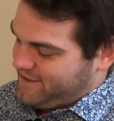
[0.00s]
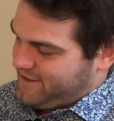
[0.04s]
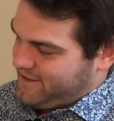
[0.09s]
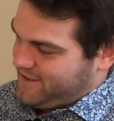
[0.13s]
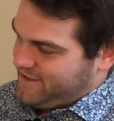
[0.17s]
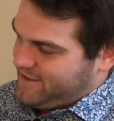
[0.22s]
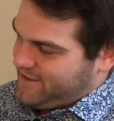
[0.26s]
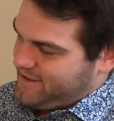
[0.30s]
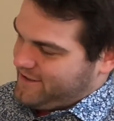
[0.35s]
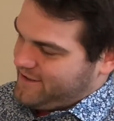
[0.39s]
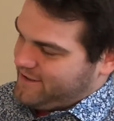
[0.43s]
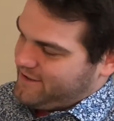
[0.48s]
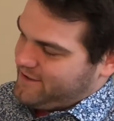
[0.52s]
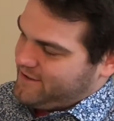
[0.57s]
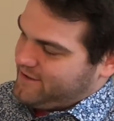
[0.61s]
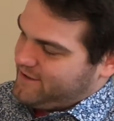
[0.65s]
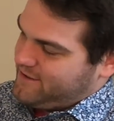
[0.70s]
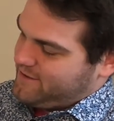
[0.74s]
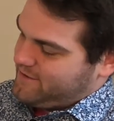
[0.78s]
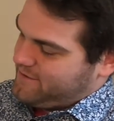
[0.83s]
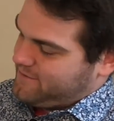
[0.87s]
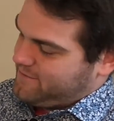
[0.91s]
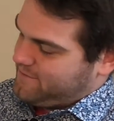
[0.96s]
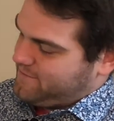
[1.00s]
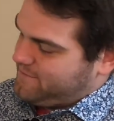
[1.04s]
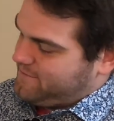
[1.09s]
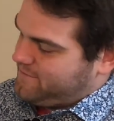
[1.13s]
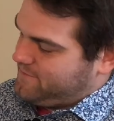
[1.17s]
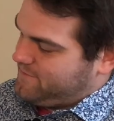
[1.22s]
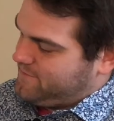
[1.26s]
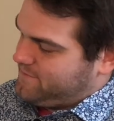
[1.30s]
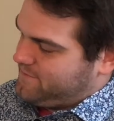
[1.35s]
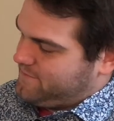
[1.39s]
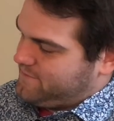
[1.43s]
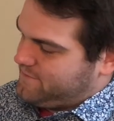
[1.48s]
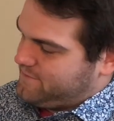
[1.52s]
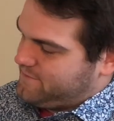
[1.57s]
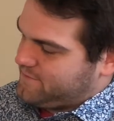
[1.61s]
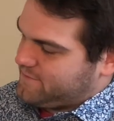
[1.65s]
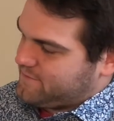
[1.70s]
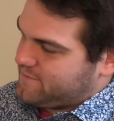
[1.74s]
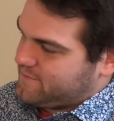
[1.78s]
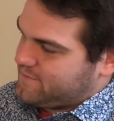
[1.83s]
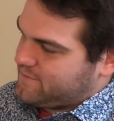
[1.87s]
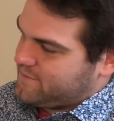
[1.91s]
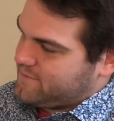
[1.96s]

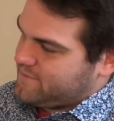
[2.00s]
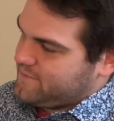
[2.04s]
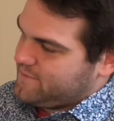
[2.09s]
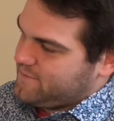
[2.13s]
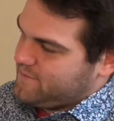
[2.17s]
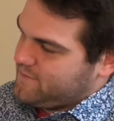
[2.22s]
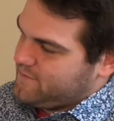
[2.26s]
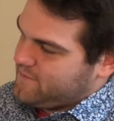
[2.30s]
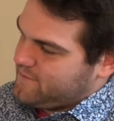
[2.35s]
Nobody speaks.